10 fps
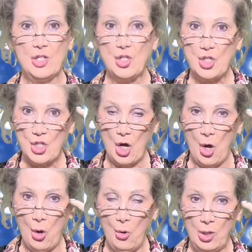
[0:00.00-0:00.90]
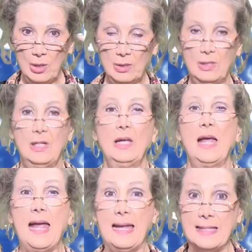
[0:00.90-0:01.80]
soul,
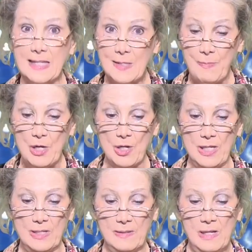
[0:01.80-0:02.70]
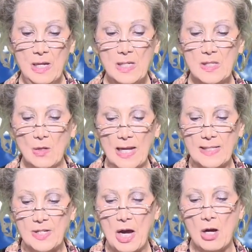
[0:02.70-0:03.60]
and spirit. So
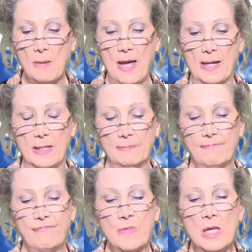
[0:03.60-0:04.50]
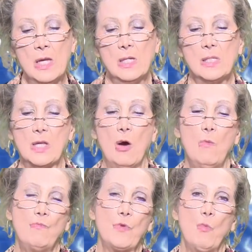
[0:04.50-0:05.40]
let's talk about it.
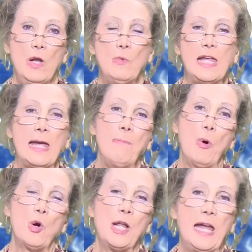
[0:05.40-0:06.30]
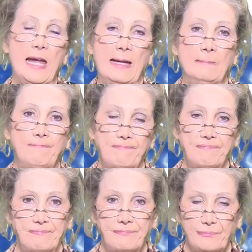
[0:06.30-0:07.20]
So when we get born again,
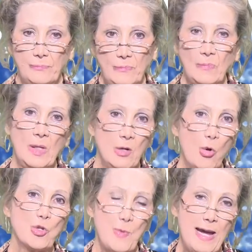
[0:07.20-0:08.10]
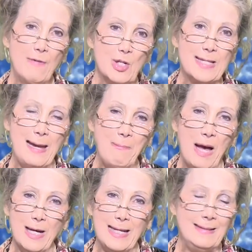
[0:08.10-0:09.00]
of course we have our same
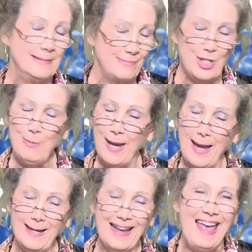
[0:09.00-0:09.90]
body, too bad.